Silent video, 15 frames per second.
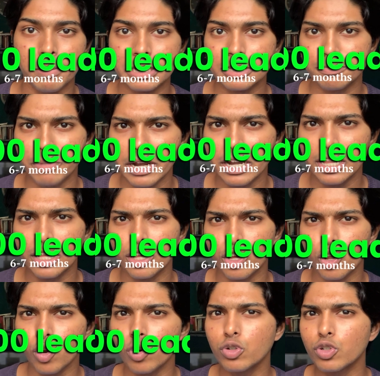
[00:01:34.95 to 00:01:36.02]
by spending
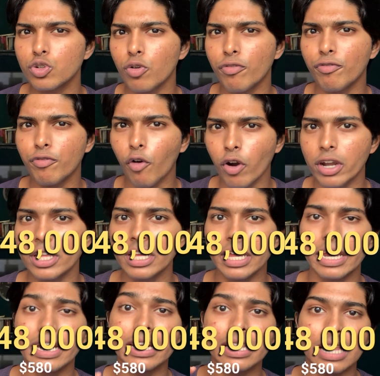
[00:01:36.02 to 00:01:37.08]
close to
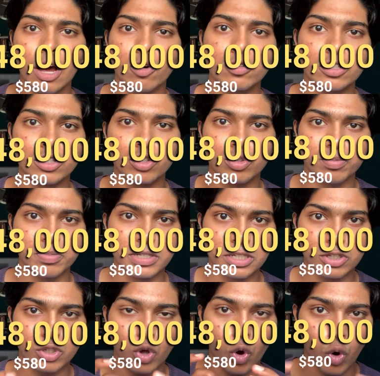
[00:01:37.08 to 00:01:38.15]
48,000
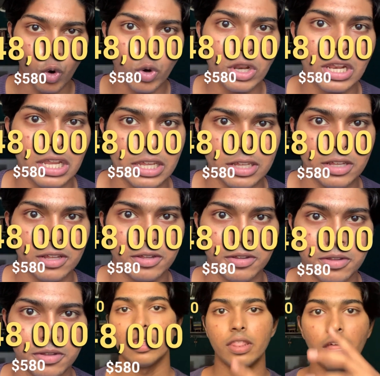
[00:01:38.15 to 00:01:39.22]
rupees only.
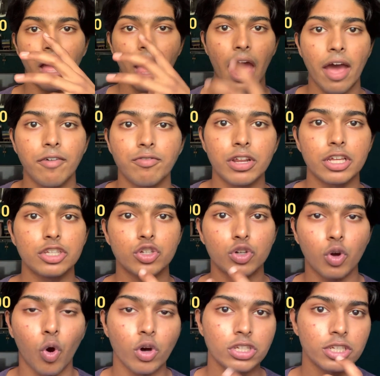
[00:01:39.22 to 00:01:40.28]
The average
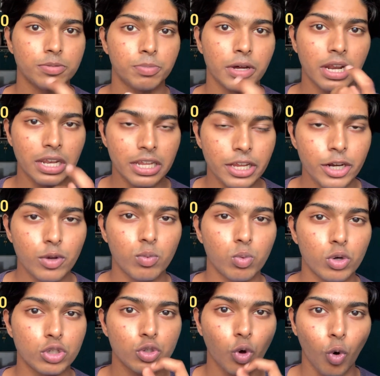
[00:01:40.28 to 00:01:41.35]
cost per lead
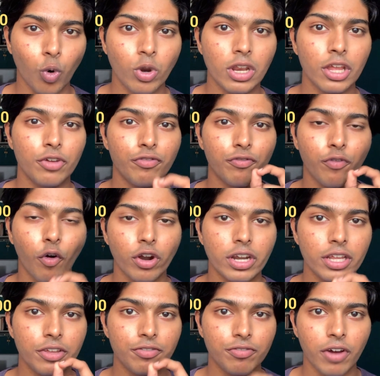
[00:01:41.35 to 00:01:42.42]
was only
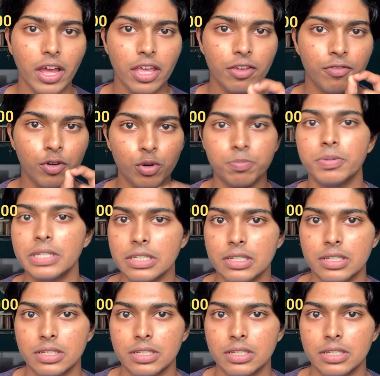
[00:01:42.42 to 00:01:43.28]
45 rupees.